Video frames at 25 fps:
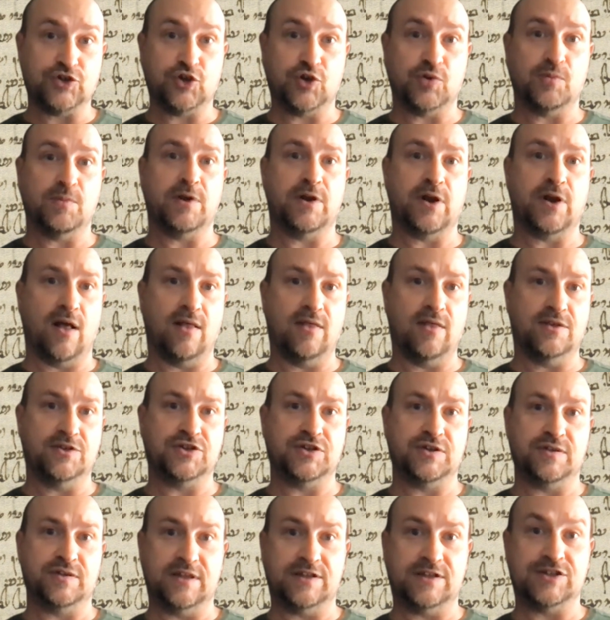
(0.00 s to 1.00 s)

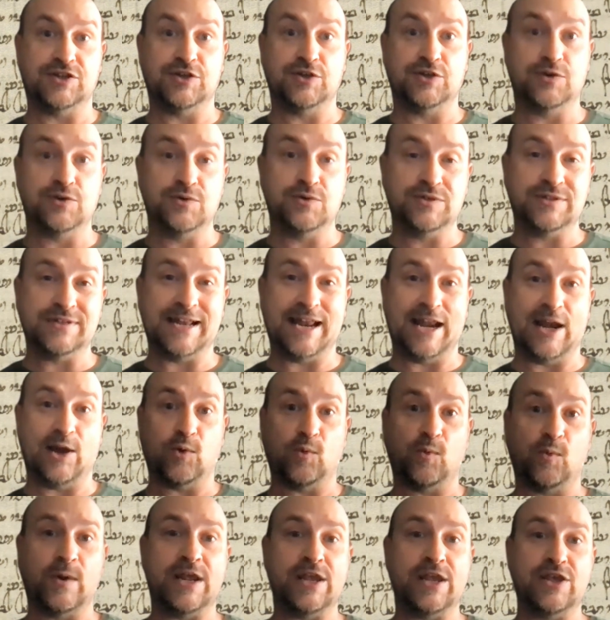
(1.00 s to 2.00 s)
terminology that's used
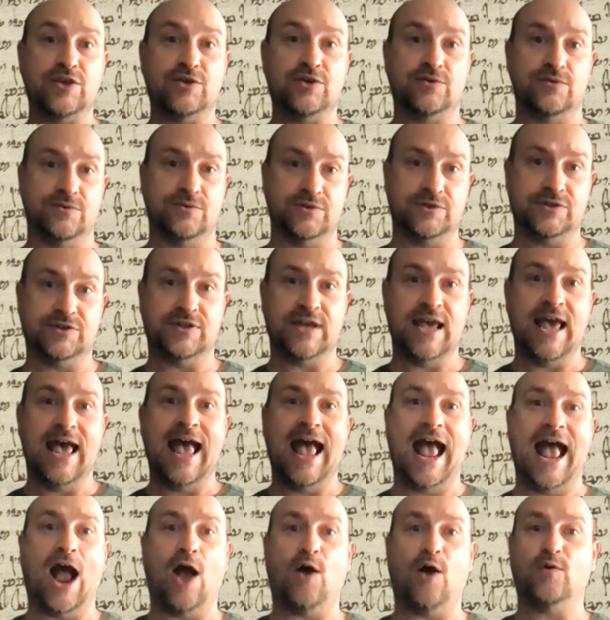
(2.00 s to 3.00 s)
and reused.
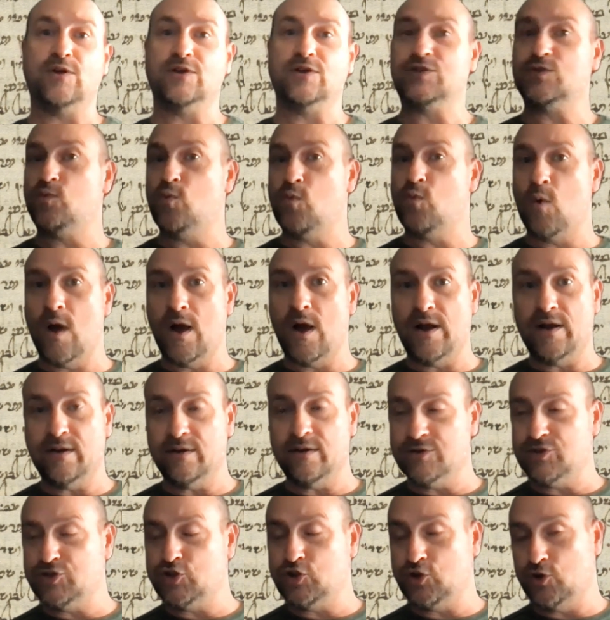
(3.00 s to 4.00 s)
How does
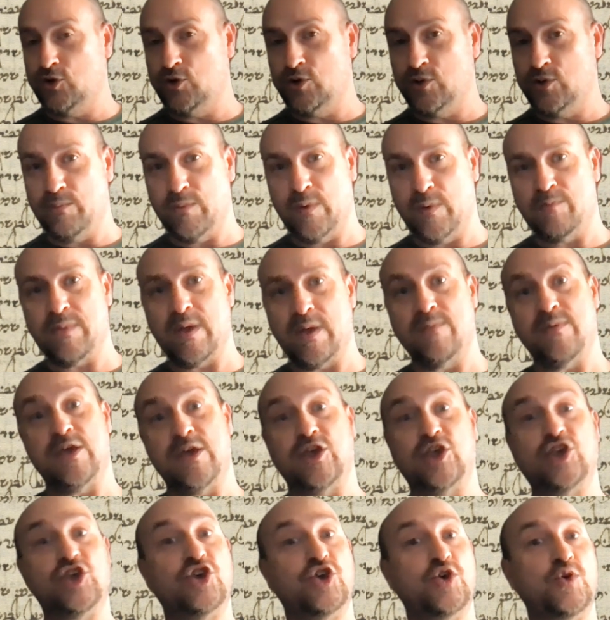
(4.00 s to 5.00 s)
one term
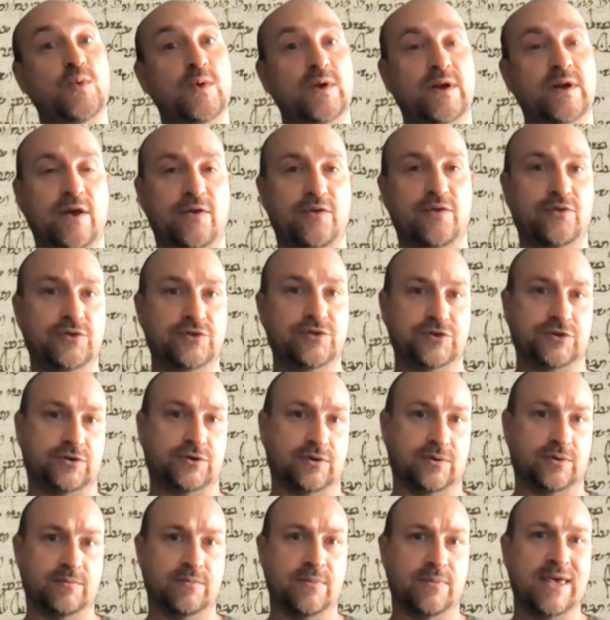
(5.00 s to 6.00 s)
maybe cue another
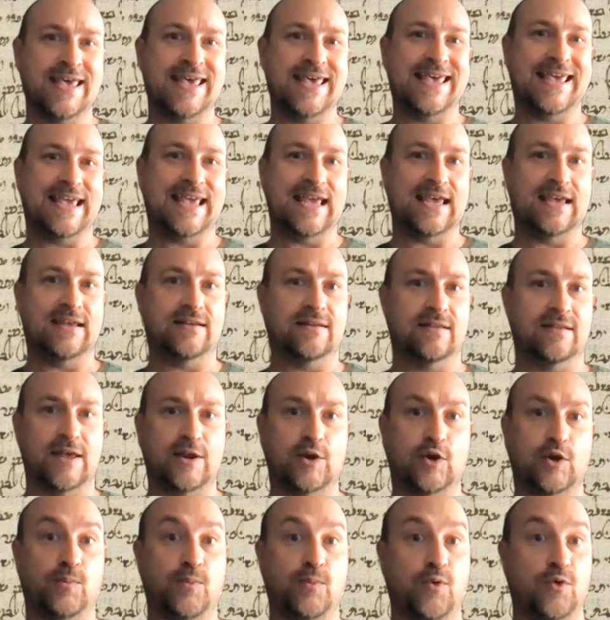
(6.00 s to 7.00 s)
term in
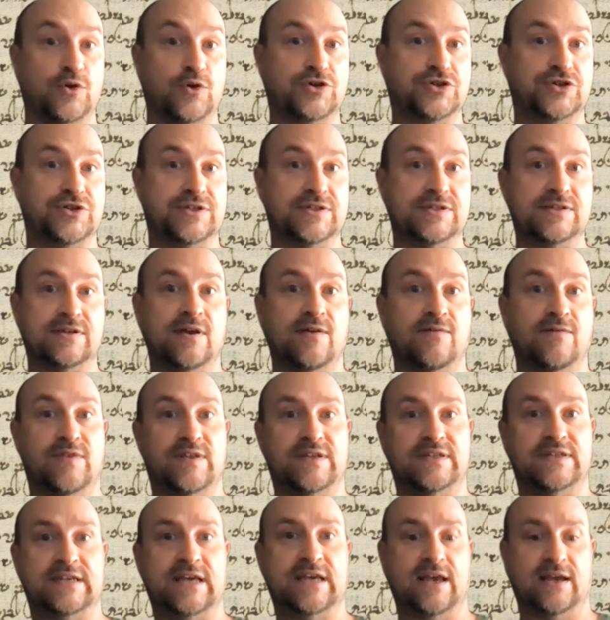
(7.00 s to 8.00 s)
later portions of the
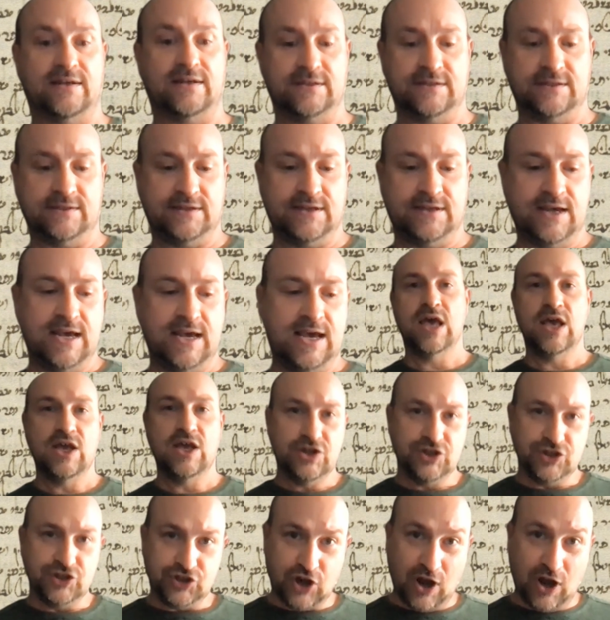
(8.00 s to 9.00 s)
text?
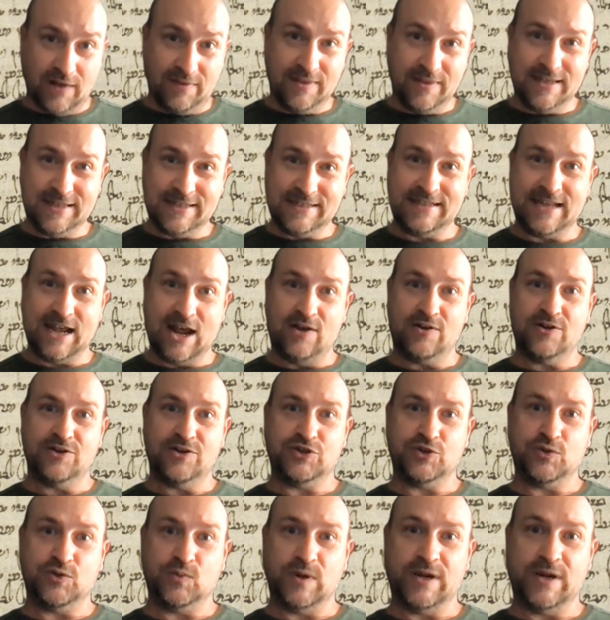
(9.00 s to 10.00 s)
Jot these down as
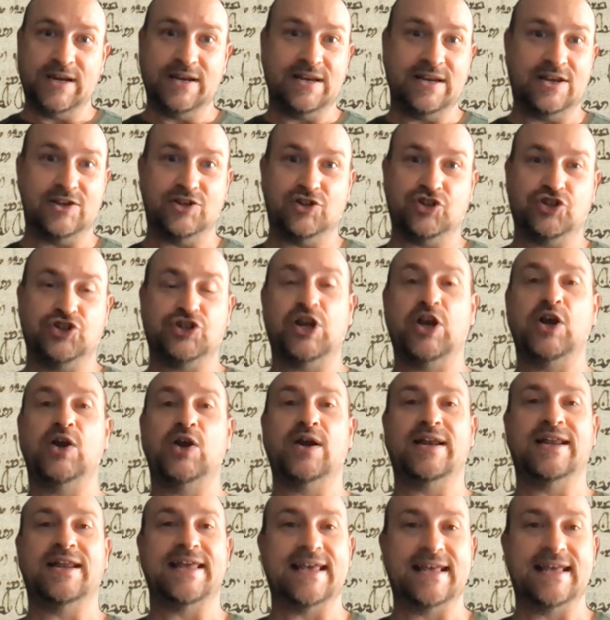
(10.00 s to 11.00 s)
you read and share
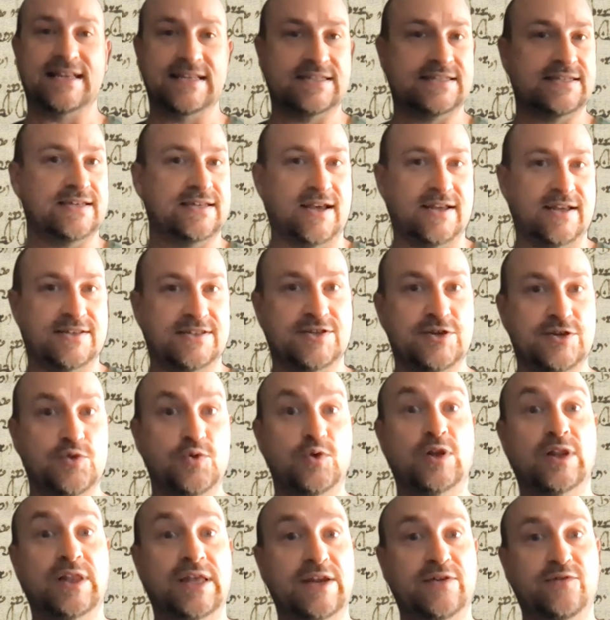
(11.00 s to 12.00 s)
any insights you
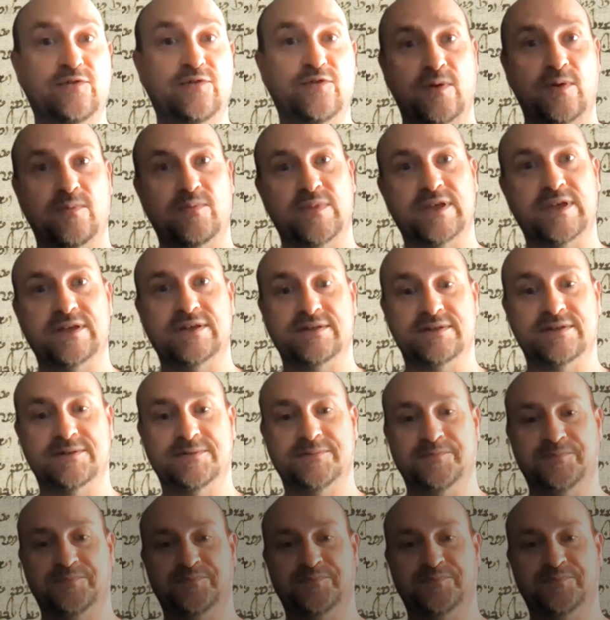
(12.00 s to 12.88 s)
glean from these.